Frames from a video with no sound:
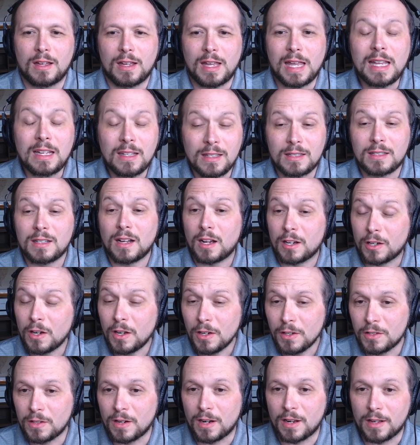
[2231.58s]
in stark
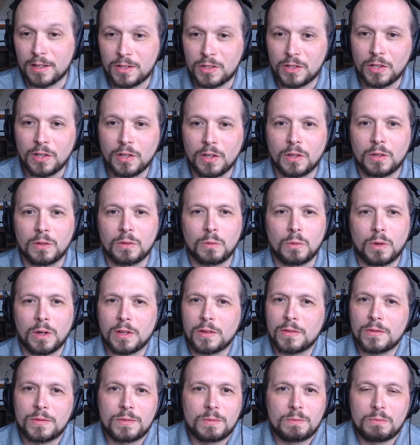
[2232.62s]
contrast to what
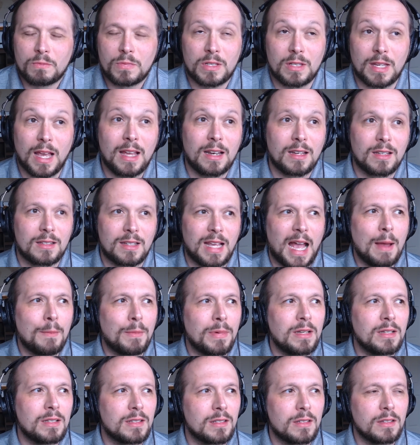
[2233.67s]
you've said has
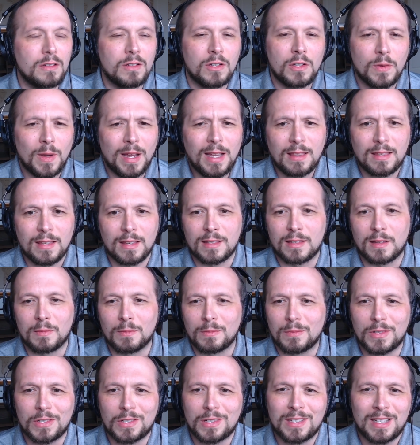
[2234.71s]
happened to new
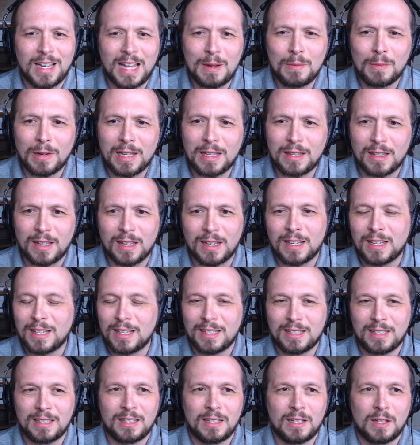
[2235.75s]
atheism, which is namely that,
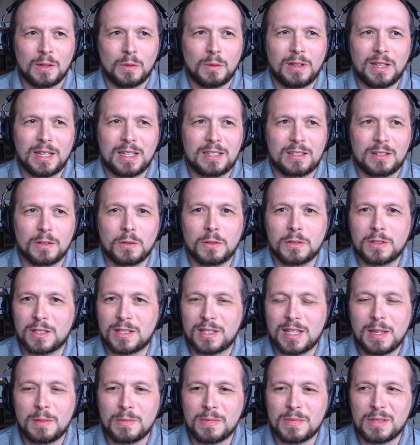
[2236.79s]
well, it all just
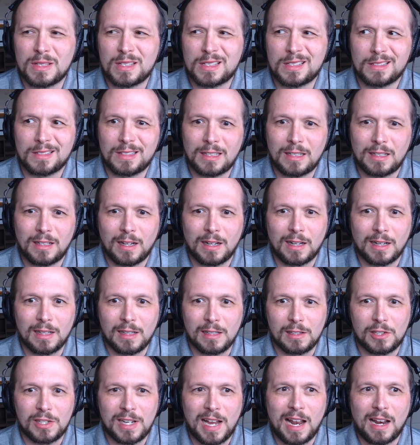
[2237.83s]
seems a
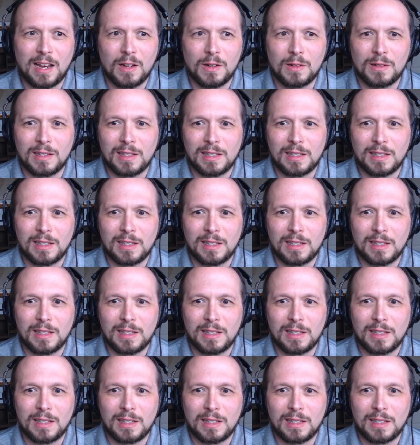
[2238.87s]
little shallow and a